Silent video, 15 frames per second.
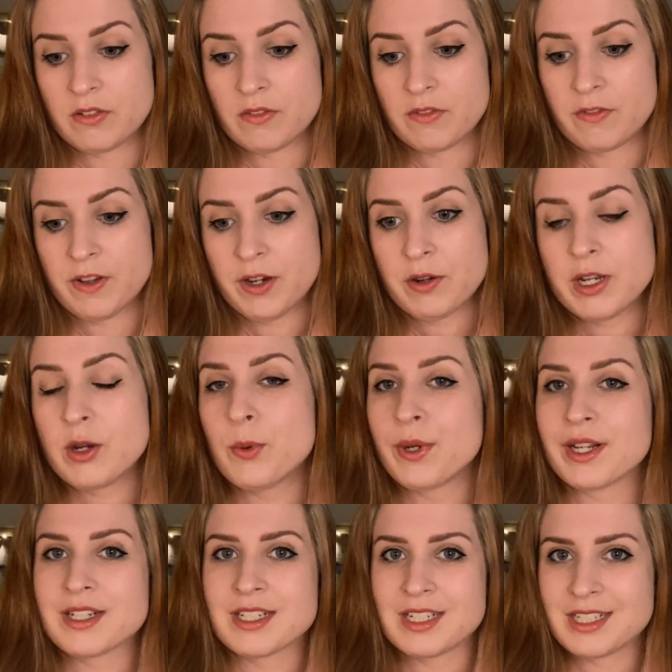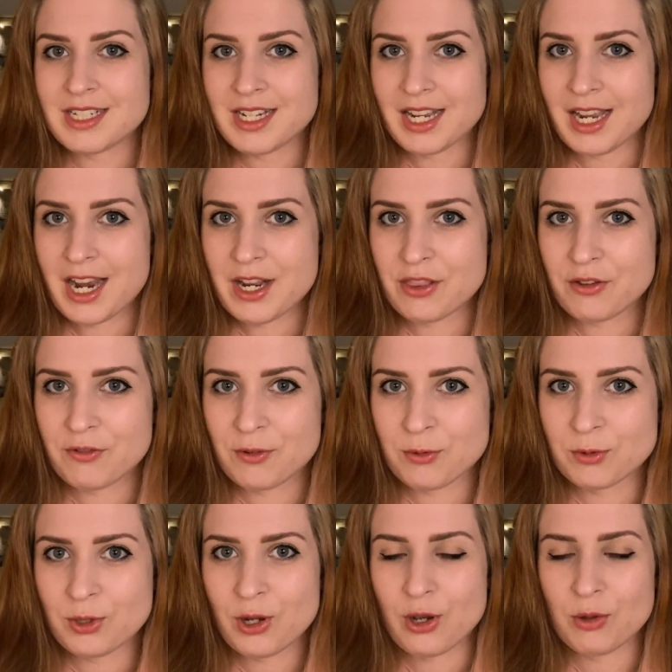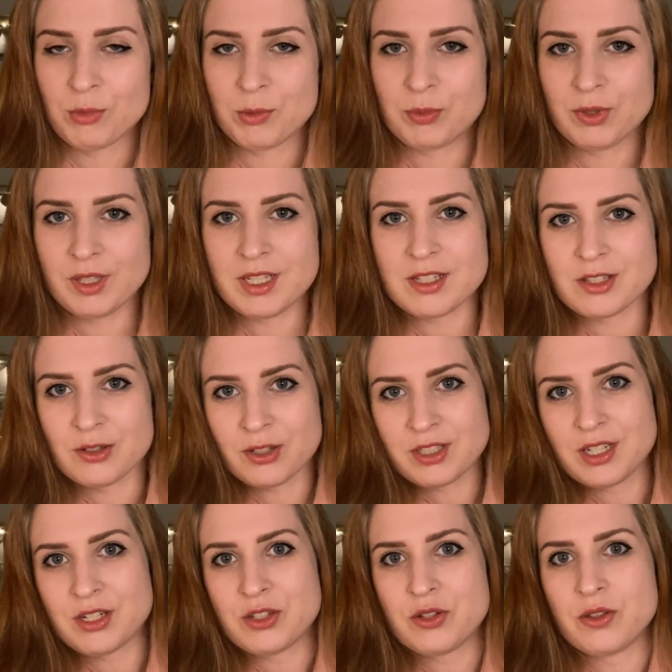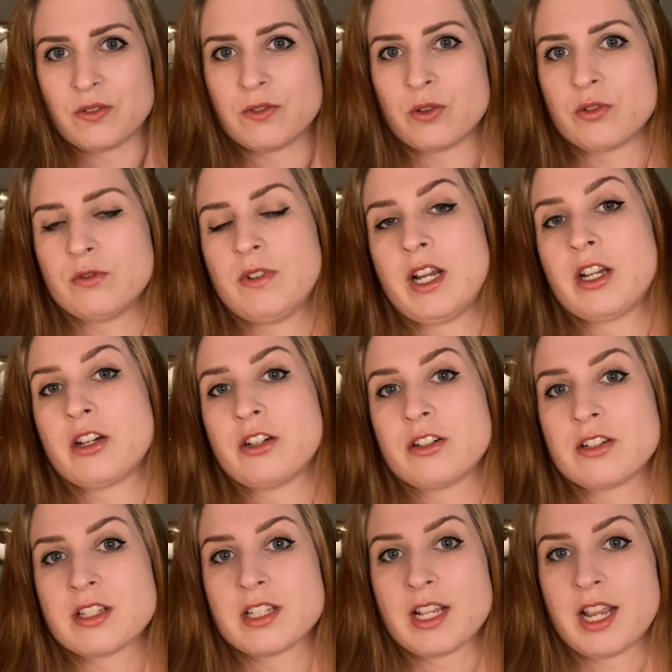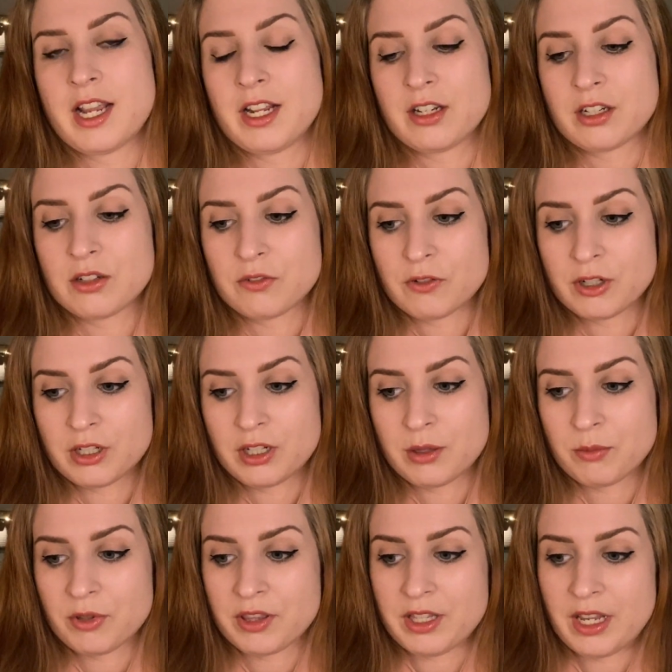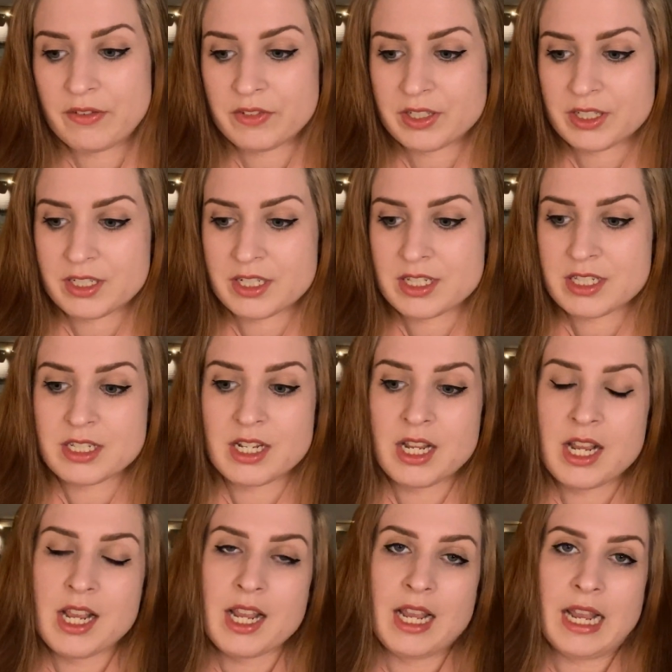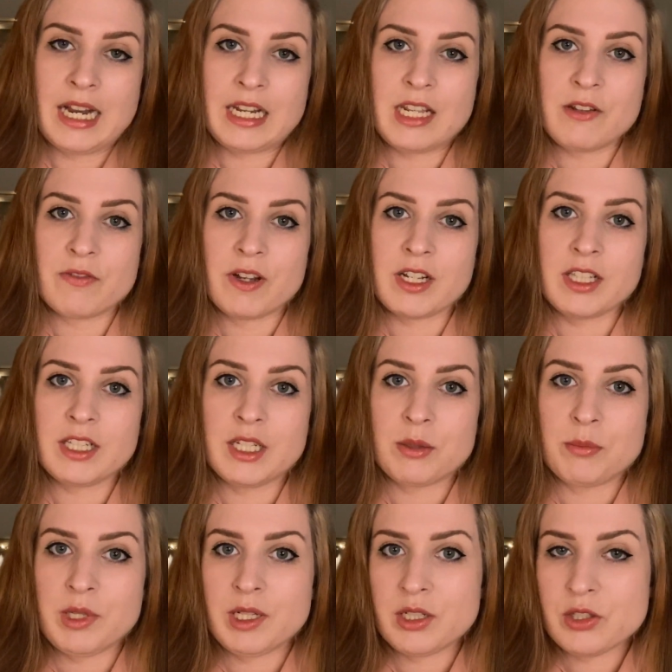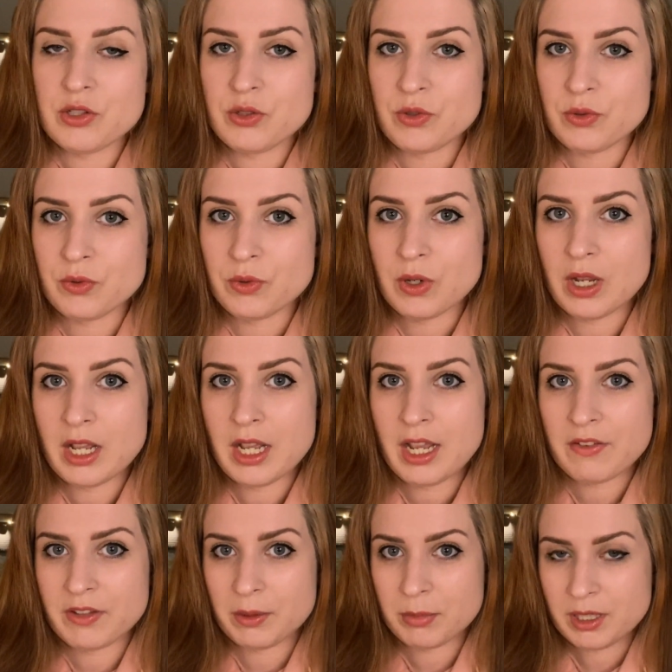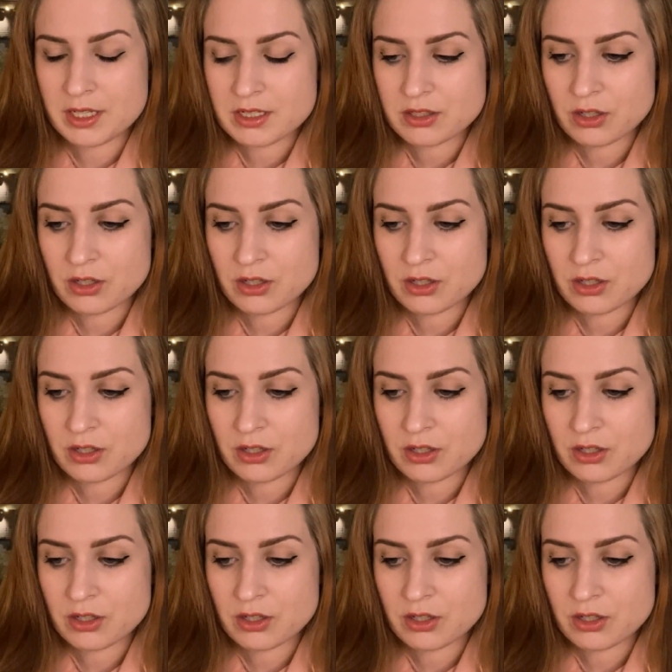very quick to deny the phone call, but police looked into the phone records and confronted him with the evidence, and he finally admitted to having placed the